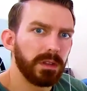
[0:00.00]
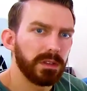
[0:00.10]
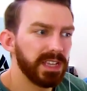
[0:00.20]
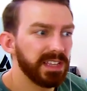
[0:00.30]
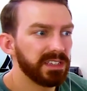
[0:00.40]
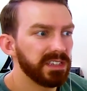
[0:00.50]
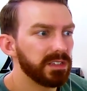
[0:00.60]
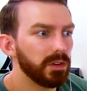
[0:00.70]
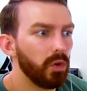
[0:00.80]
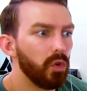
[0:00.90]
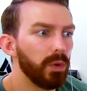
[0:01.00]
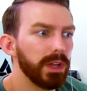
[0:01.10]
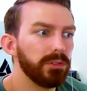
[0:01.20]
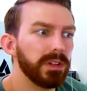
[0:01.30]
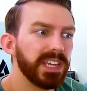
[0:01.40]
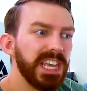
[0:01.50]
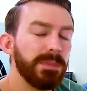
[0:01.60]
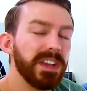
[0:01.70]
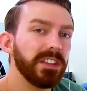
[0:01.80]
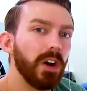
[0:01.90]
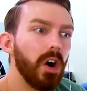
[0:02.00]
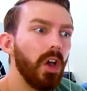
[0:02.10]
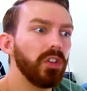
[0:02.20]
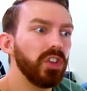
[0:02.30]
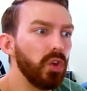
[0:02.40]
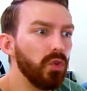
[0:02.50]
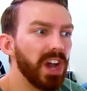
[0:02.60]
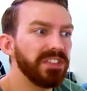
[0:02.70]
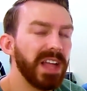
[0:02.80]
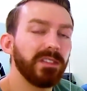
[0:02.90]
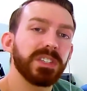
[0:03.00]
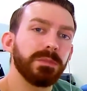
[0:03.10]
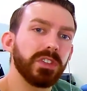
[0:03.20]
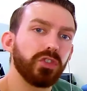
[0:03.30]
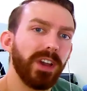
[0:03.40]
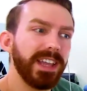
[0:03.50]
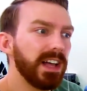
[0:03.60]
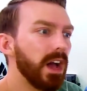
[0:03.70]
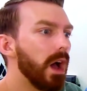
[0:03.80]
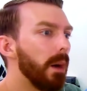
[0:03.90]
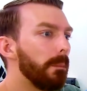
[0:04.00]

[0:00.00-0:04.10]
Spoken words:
So yeah, this is Orwell, Keeping an Eye on You announcement trailer.